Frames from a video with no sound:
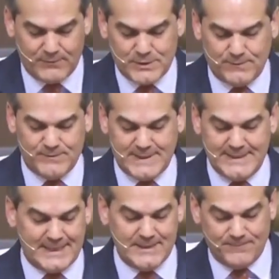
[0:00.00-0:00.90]
Look at verse
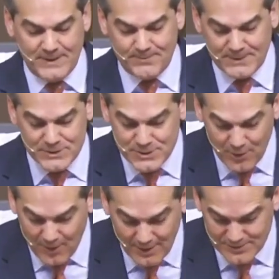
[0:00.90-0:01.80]
15. Now you
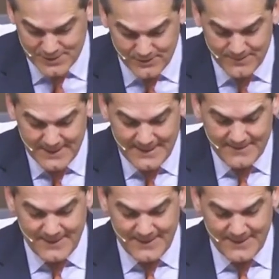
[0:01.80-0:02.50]
Philippians know also